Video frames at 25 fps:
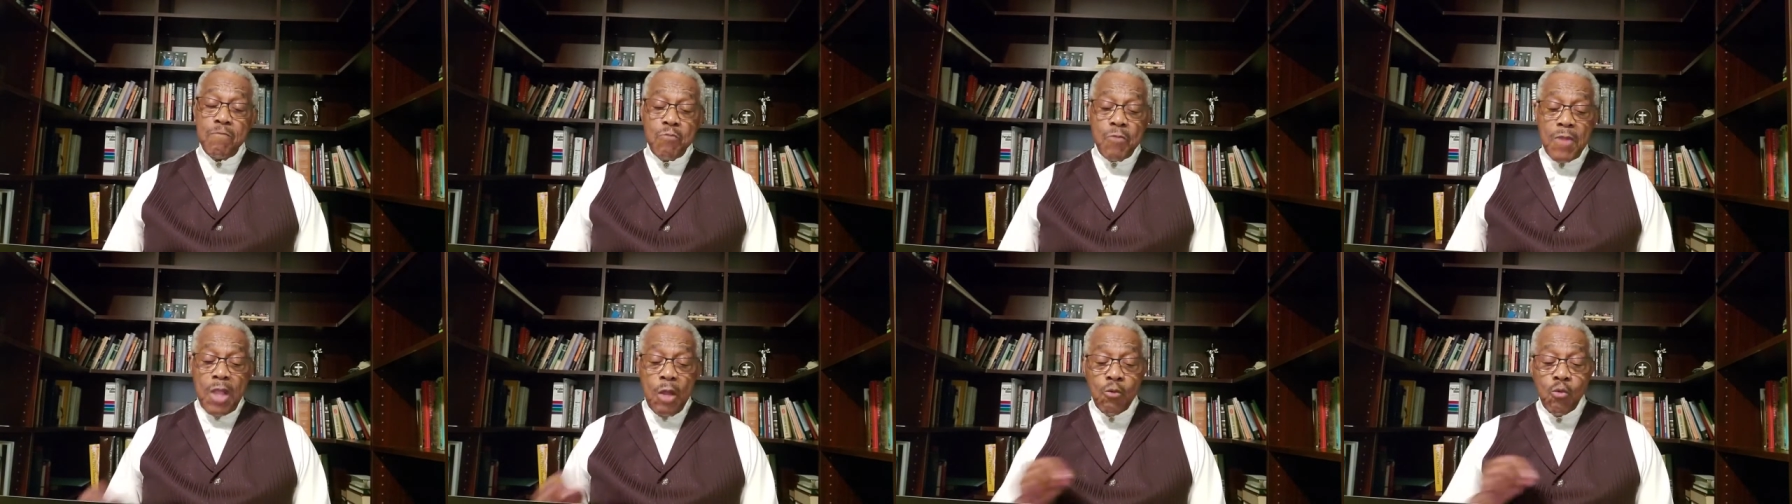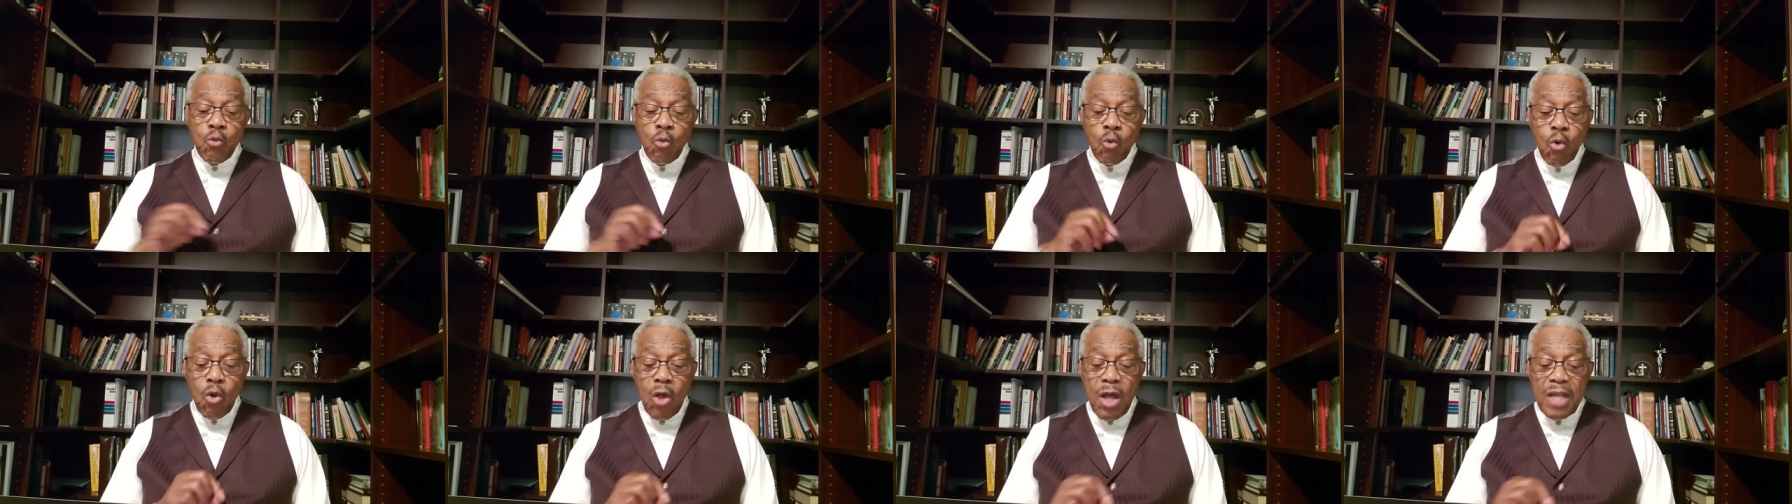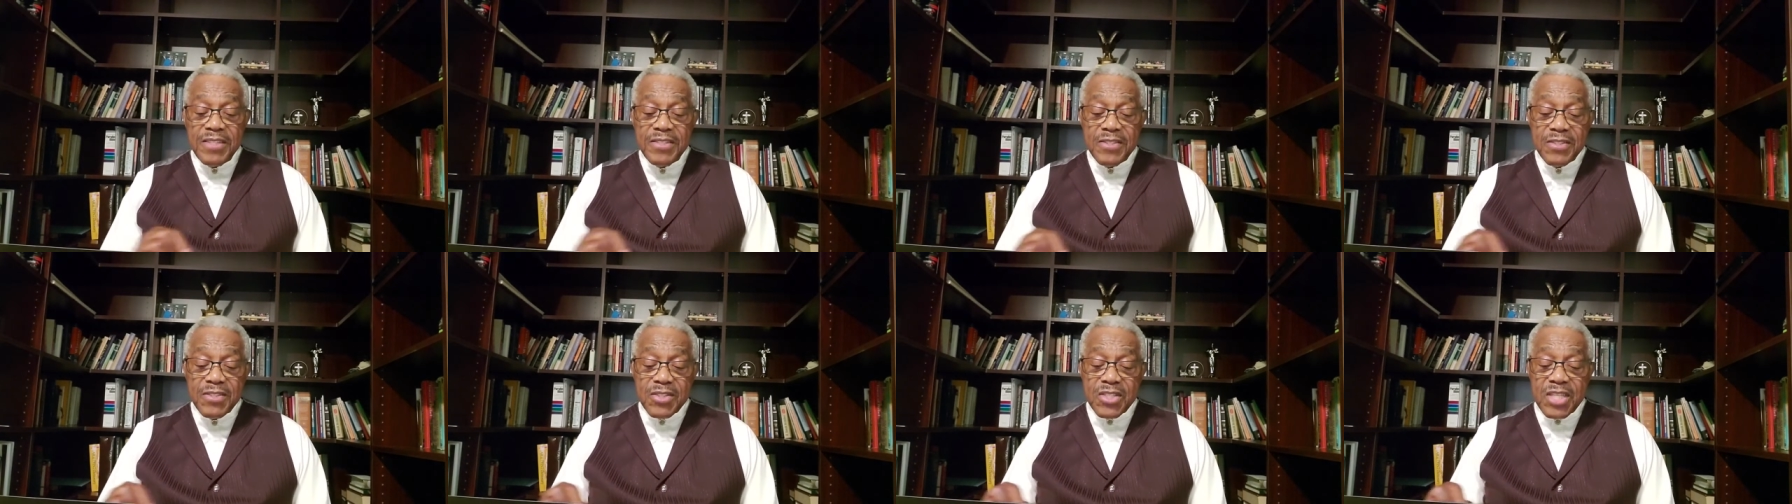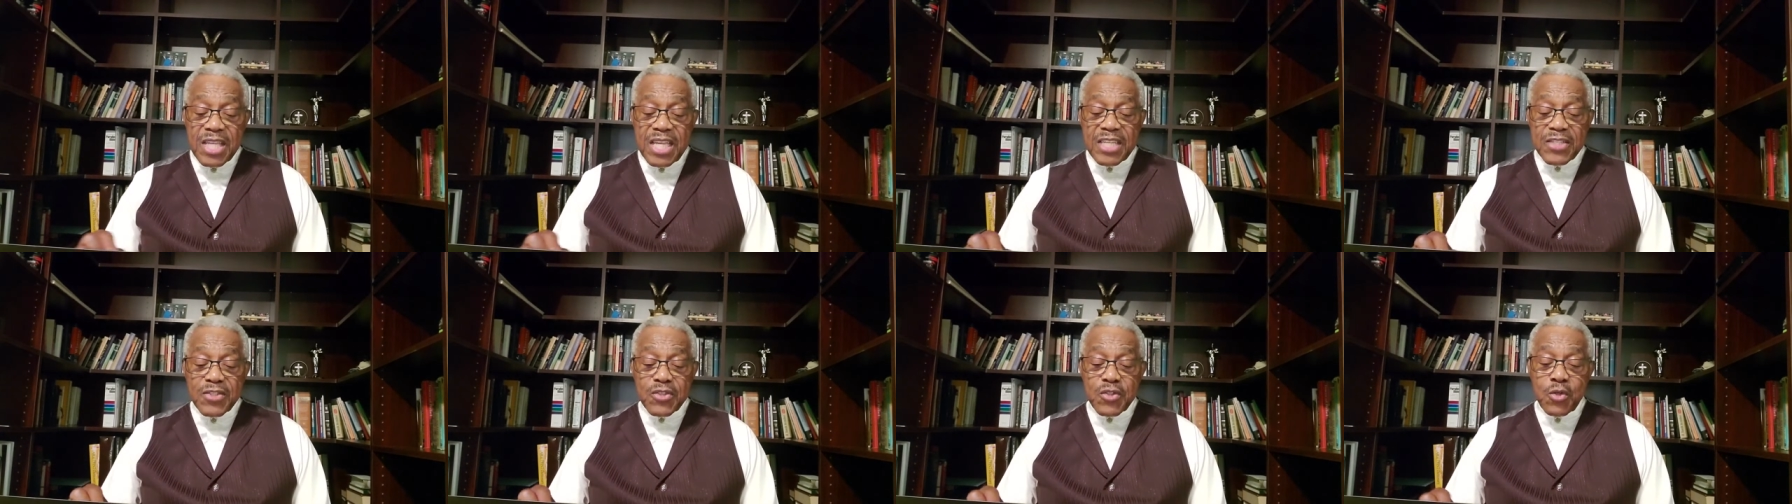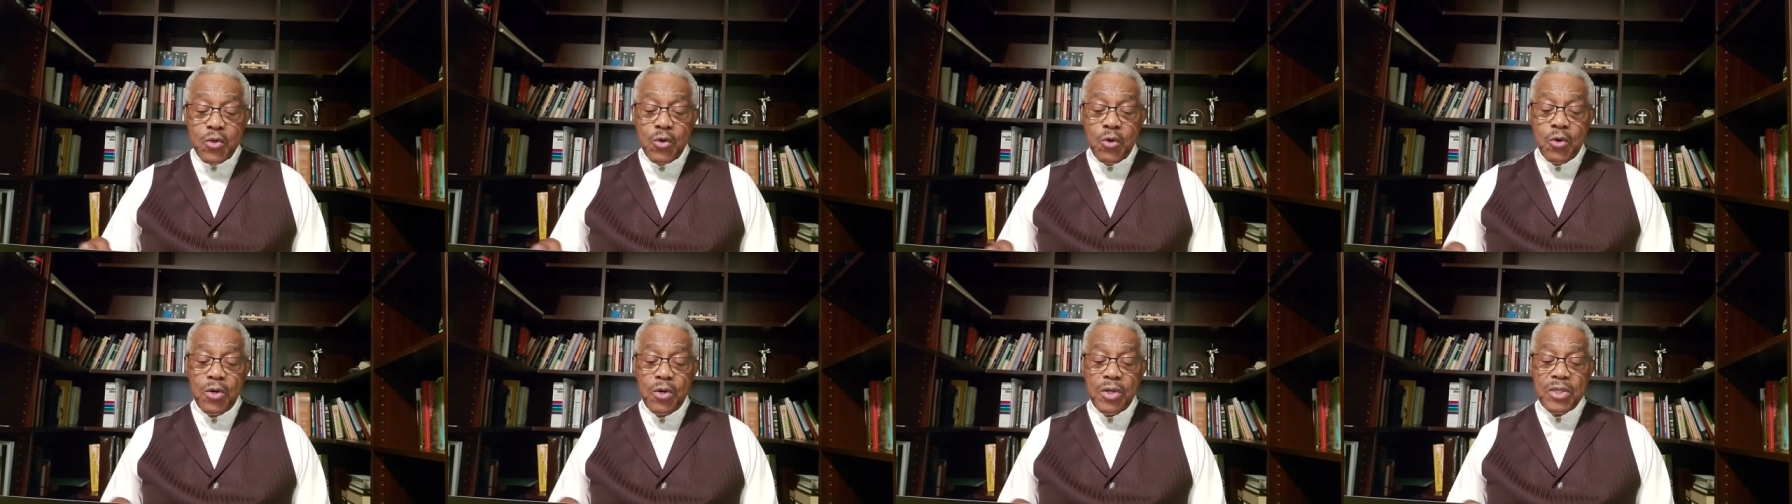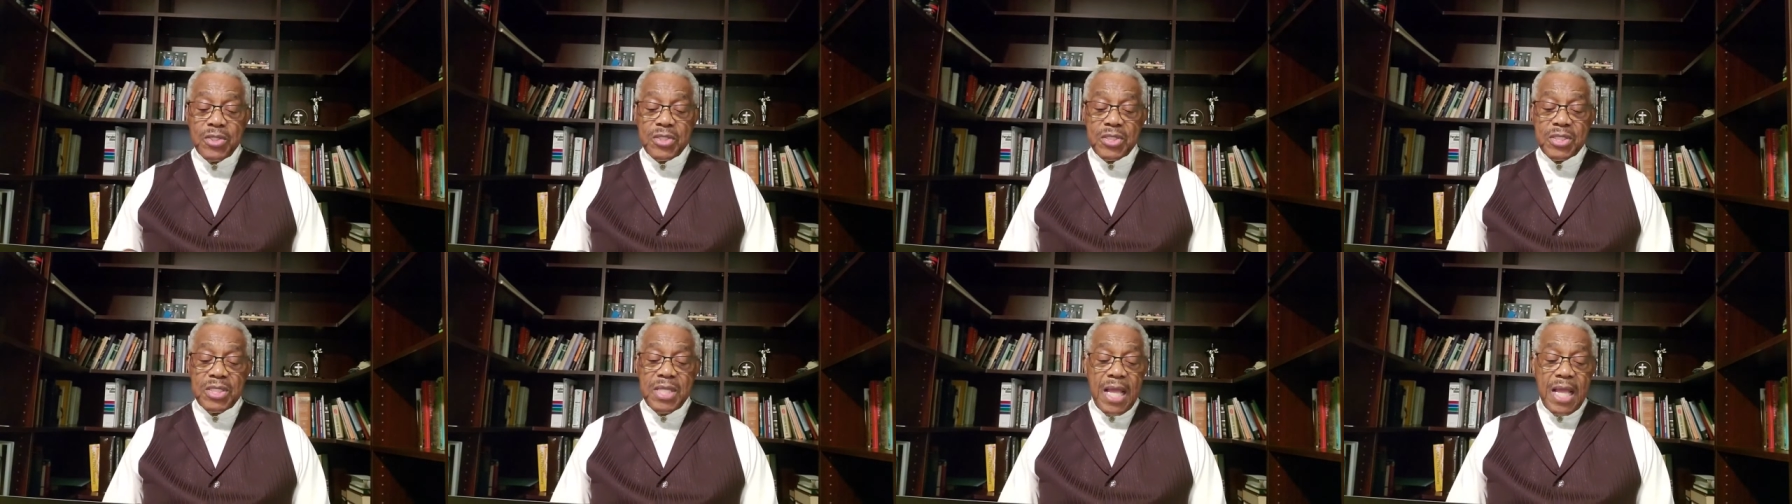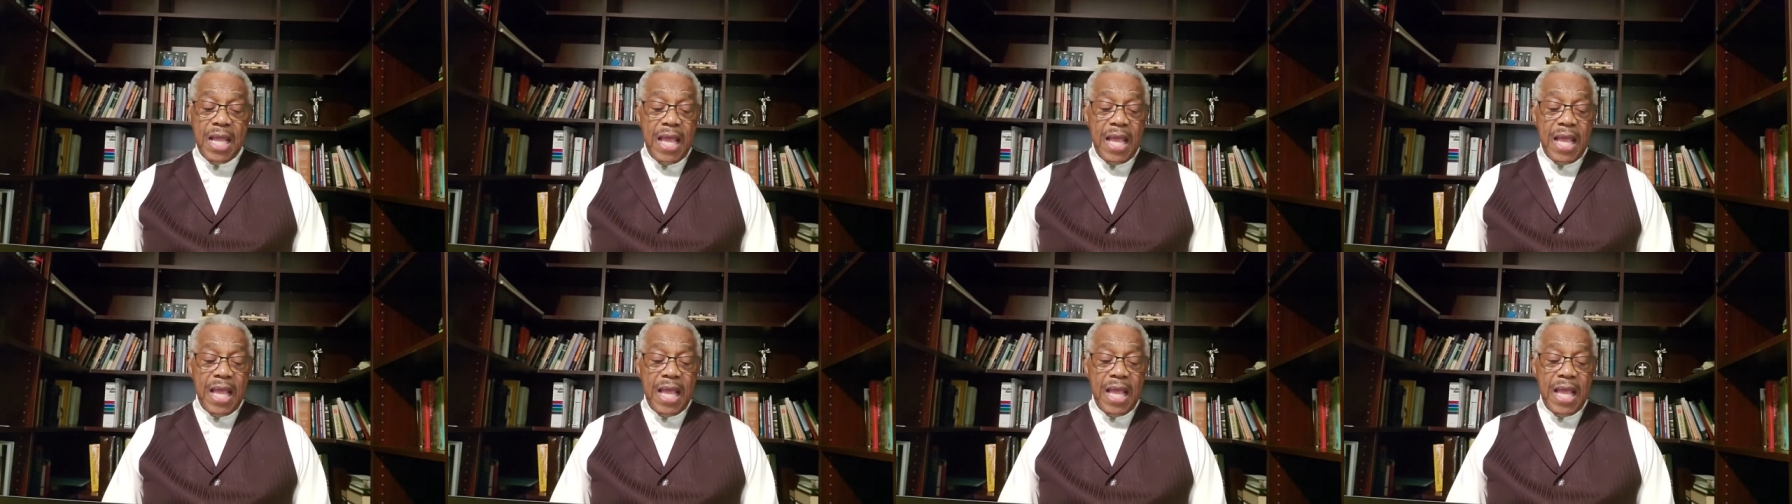runs its course,